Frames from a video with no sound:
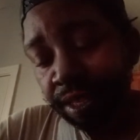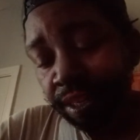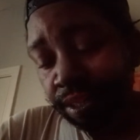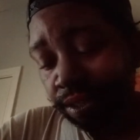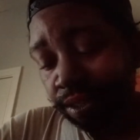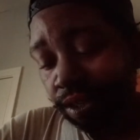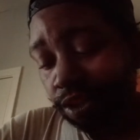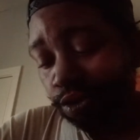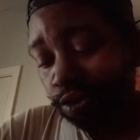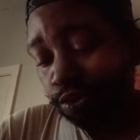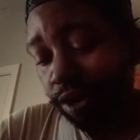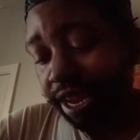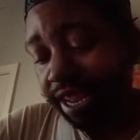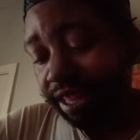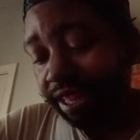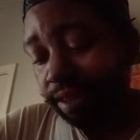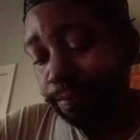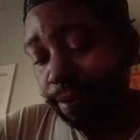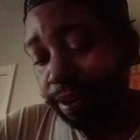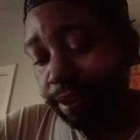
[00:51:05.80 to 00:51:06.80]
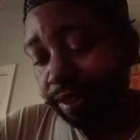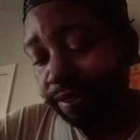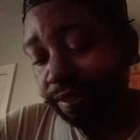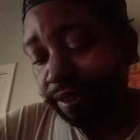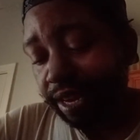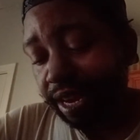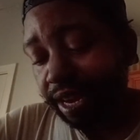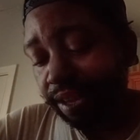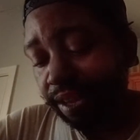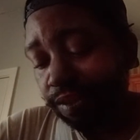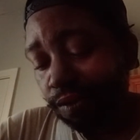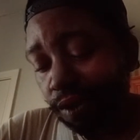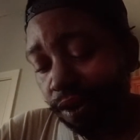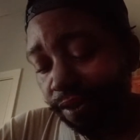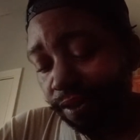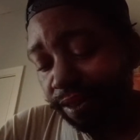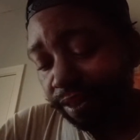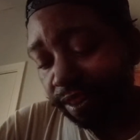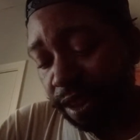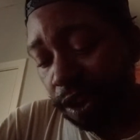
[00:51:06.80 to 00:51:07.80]
The transmitter is
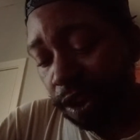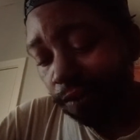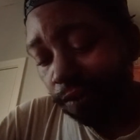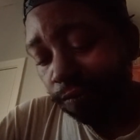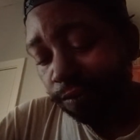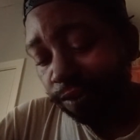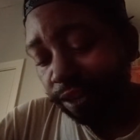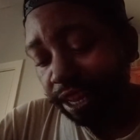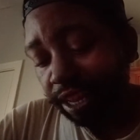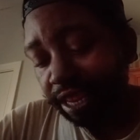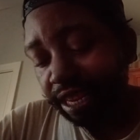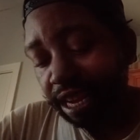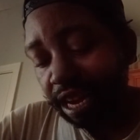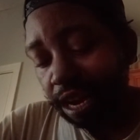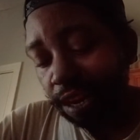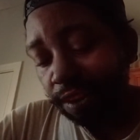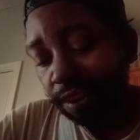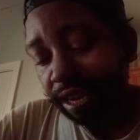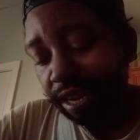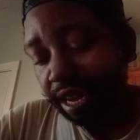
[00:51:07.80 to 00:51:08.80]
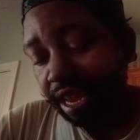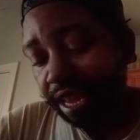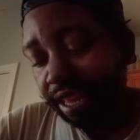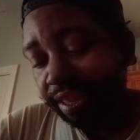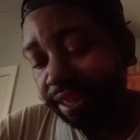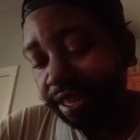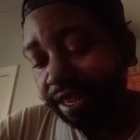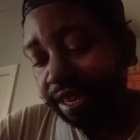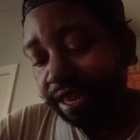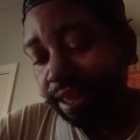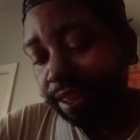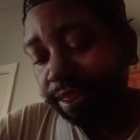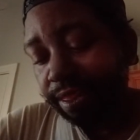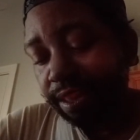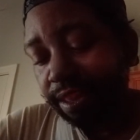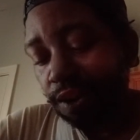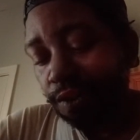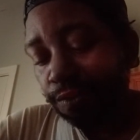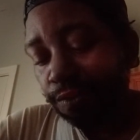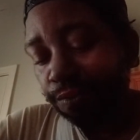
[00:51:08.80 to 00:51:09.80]
on in the
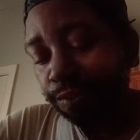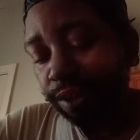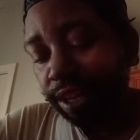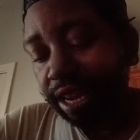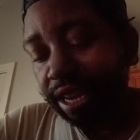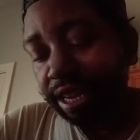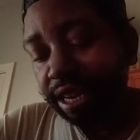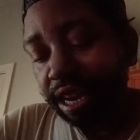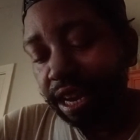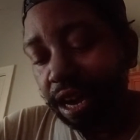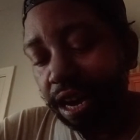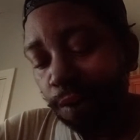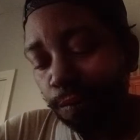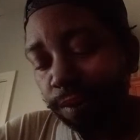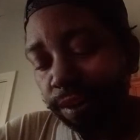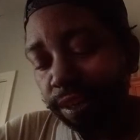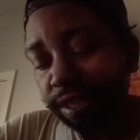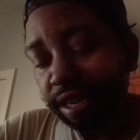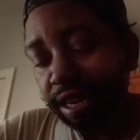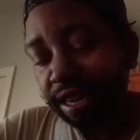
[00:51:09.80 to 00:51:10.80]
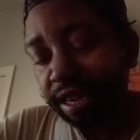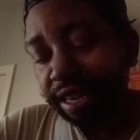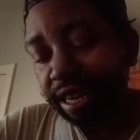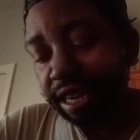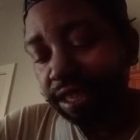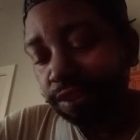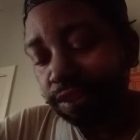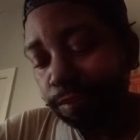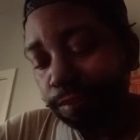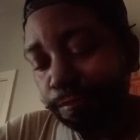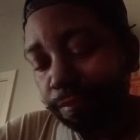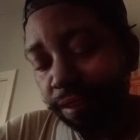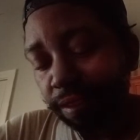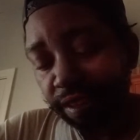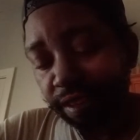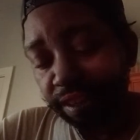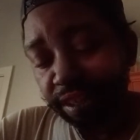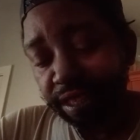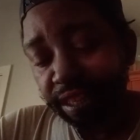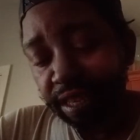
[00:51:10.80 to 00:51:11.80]
South Lake Howard Nature
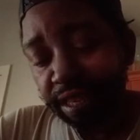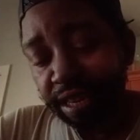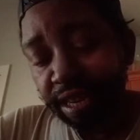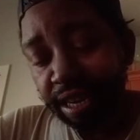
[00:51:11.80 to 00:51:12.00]
Park